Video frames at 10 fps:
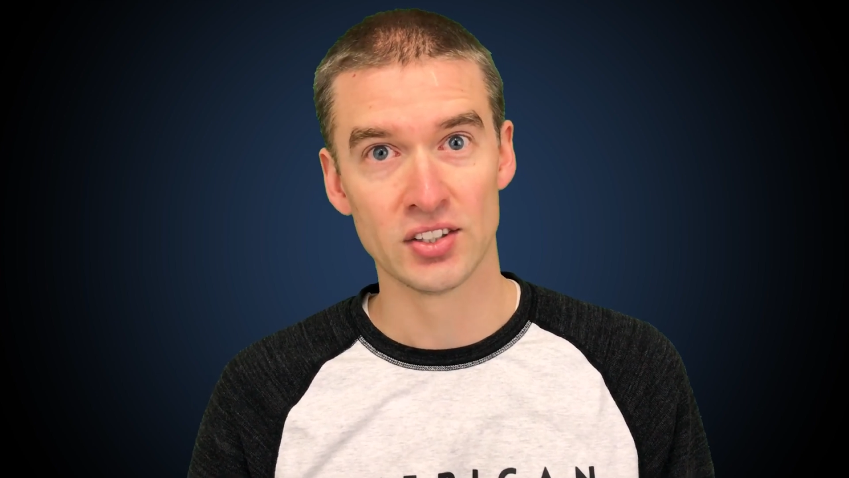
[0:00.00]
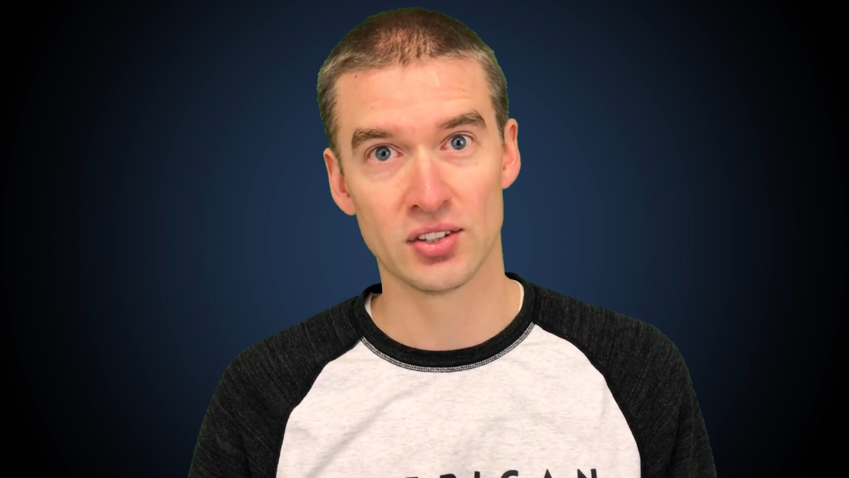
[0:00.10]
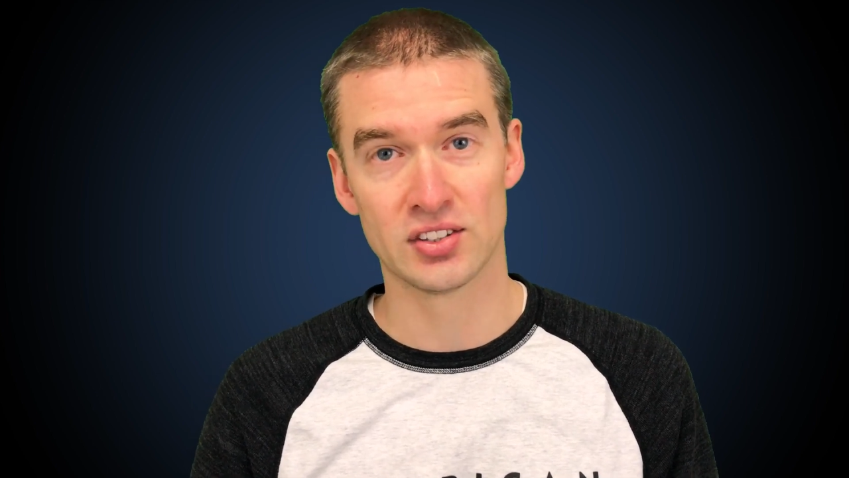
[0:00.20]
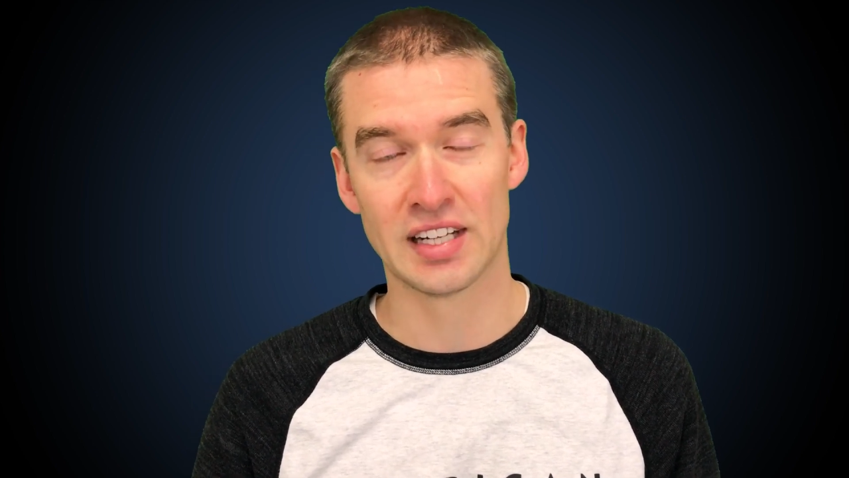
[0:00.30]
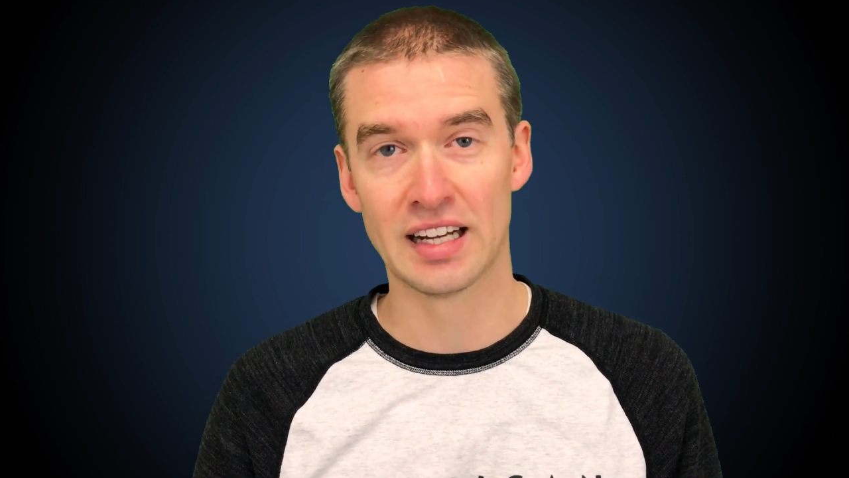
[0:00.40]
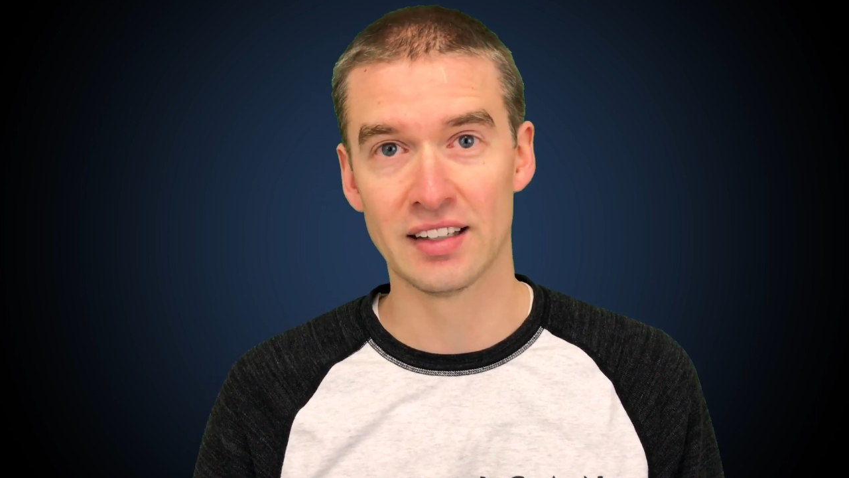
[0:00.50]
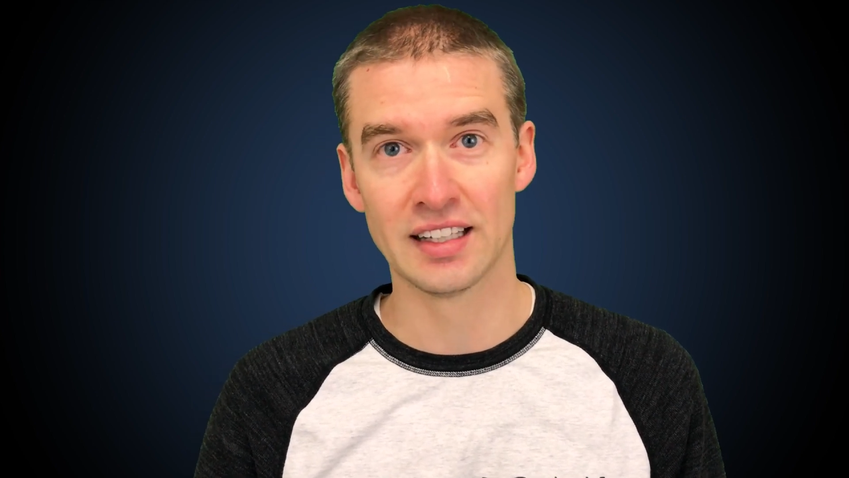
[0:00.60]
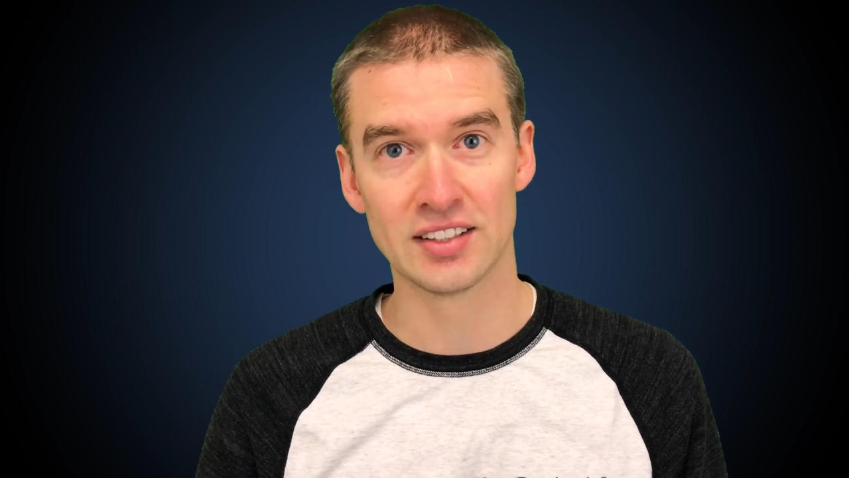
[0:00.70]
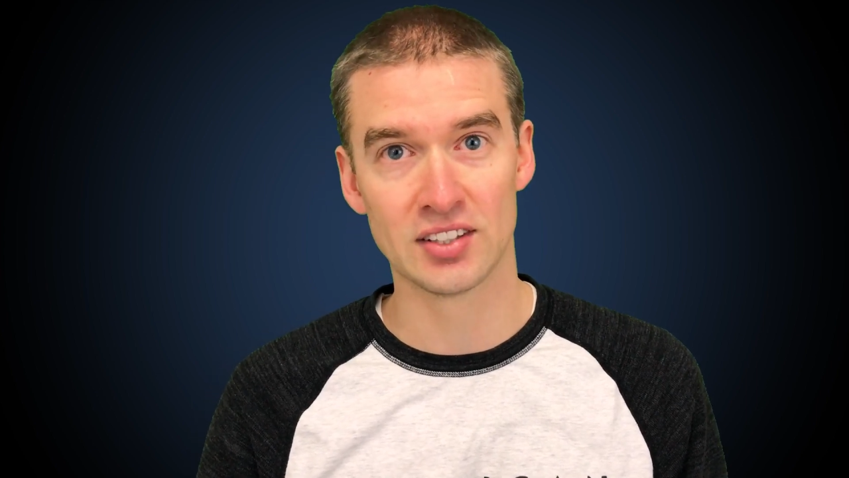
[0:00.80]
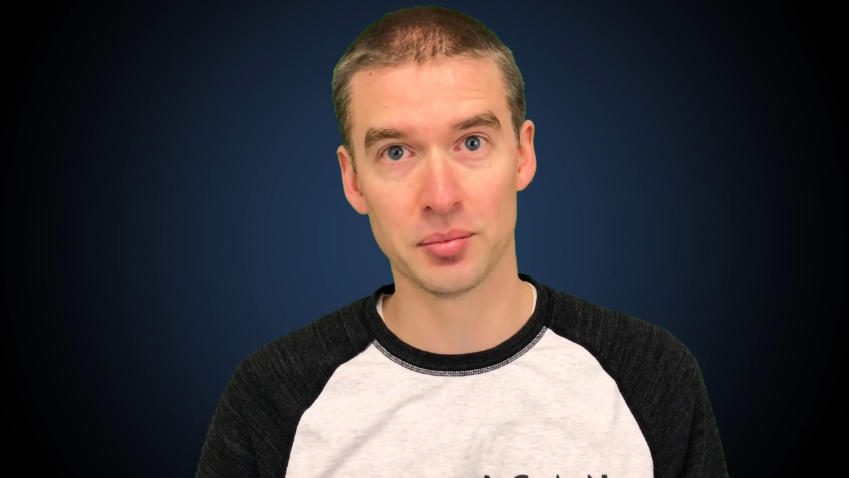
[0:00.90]
So it's not
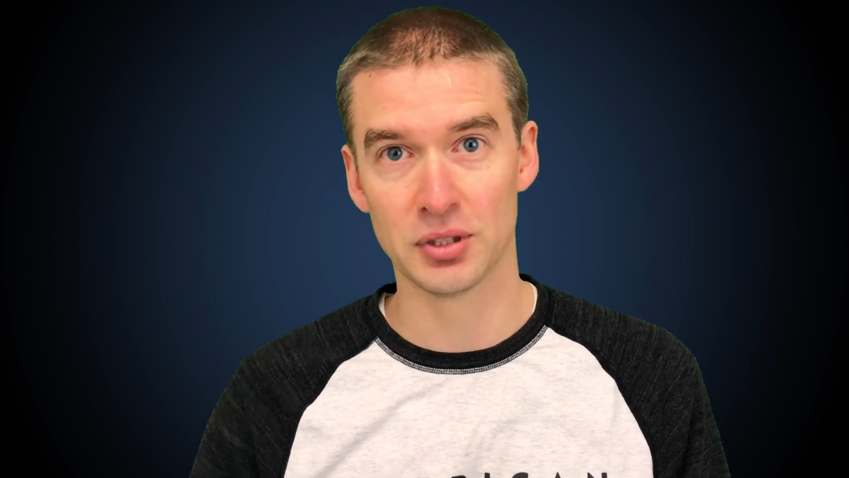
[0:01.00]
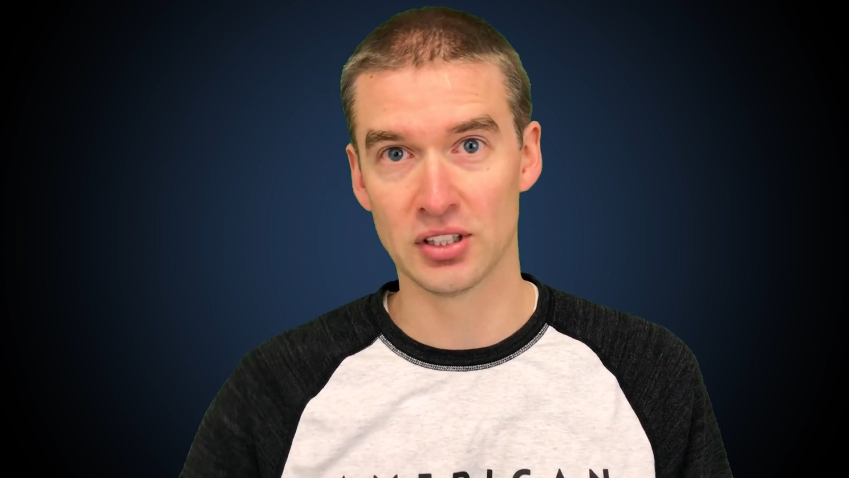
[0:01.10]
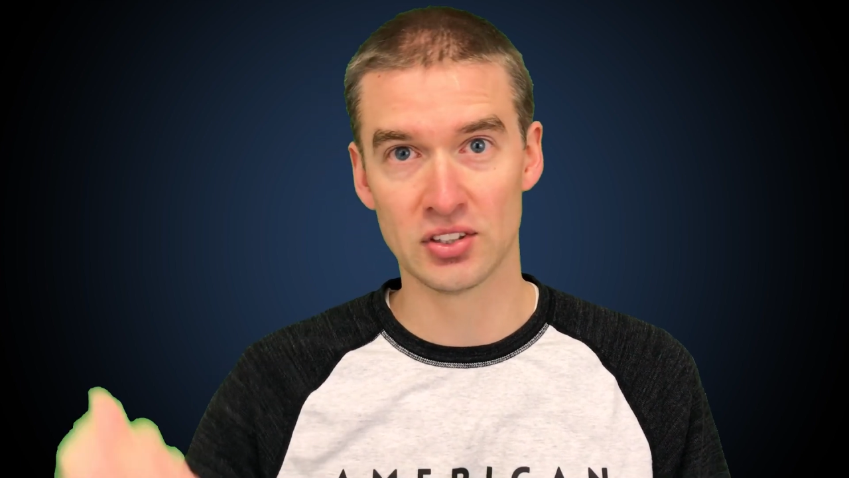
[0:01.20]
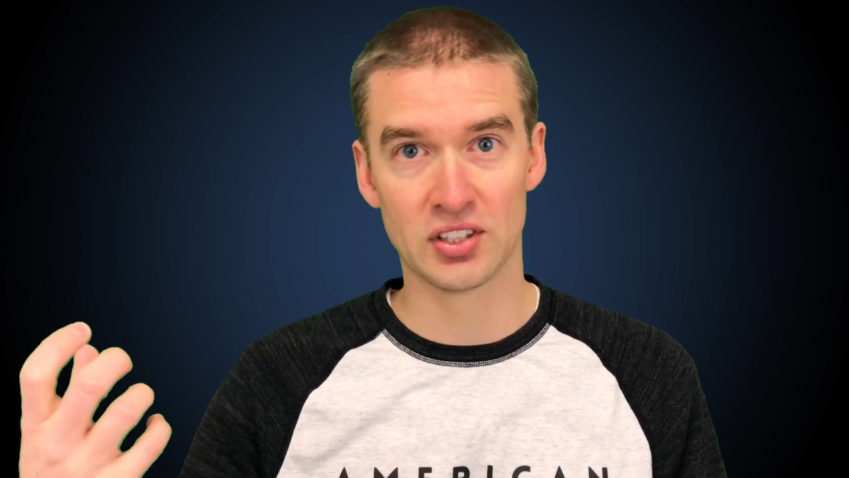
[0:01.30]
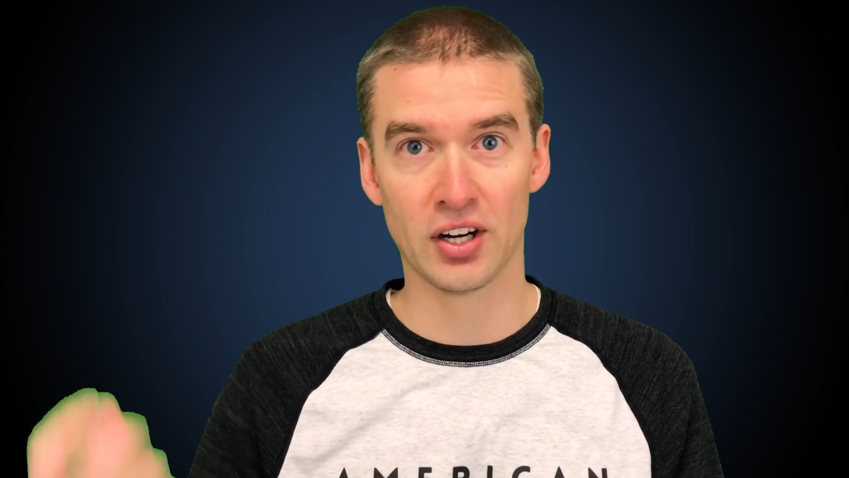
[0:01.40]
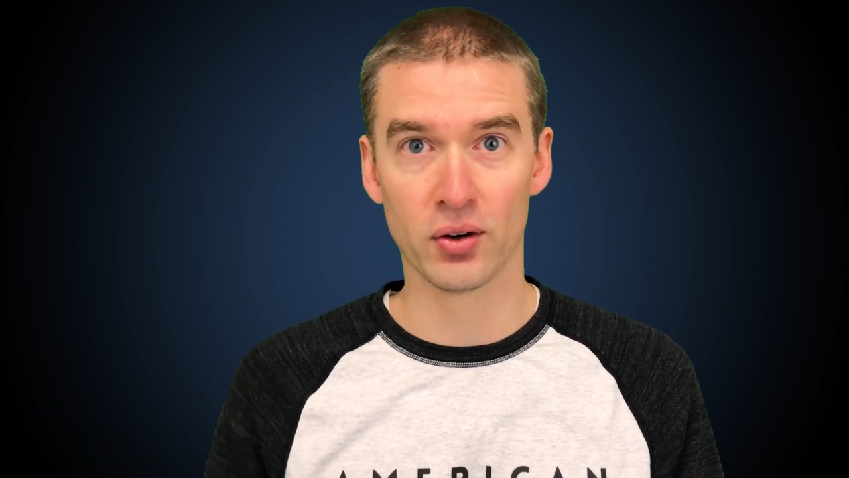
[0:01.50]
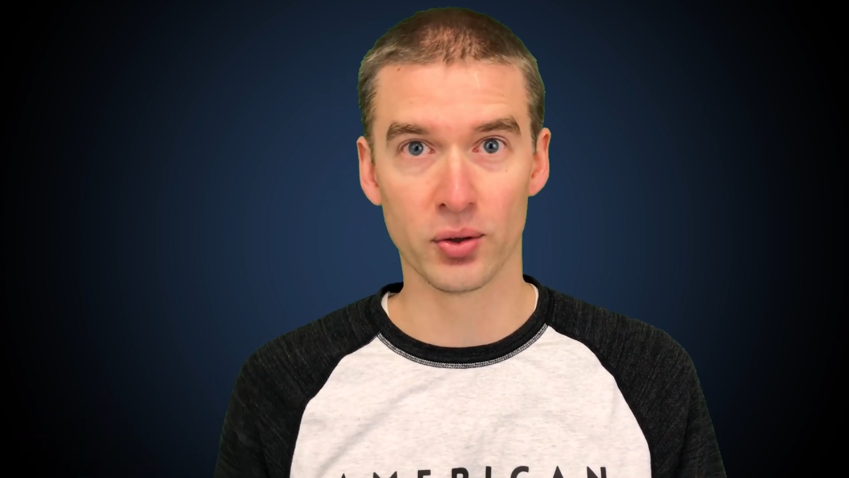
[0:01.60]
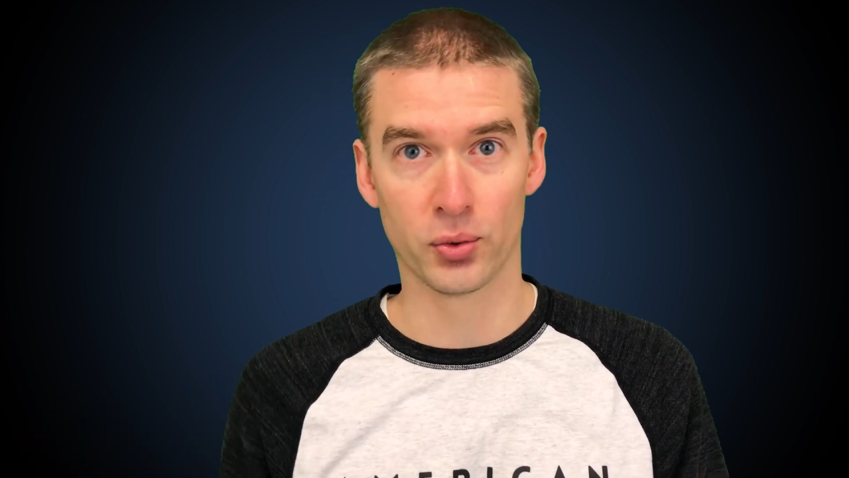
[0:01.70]
like something you can just carry